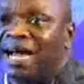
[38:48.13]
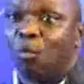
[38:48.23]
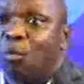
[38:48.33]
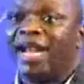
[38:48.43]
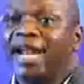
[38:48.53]

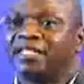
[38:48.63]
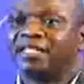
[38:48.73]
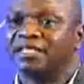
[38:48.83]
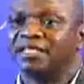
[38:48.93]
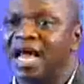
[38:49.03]
win it,
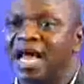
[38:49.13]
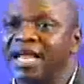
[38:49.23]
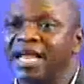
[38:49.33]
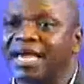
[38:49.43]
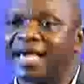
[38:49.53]
and
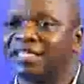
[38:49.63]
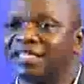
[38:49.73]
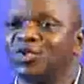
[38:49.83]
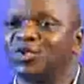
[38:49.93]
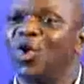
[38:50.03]
then get
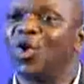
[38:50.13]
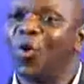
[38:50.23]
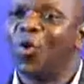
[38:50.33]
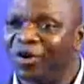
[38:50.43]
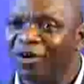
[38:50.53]
into your
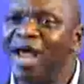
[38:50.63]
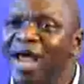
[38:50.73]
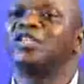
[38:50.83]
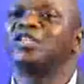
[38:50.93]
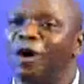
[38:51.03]
own. When
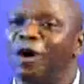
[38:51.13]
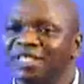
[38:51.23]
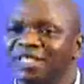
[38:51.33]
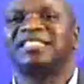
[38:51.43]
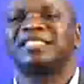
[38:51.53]
it comes,
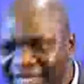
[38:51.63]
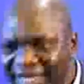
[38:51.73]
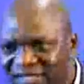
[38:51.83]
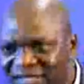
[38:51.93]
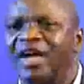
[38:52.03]
it
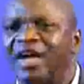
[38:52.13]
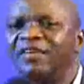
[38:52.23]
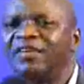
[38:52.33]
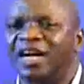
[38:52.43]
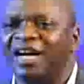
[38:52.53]
stays forever.
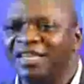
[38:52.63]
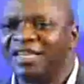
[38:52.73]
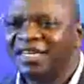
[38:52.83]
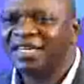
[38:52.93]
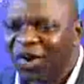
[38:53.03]

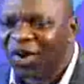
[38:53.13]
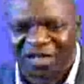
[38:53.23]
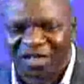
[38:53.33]
Glory to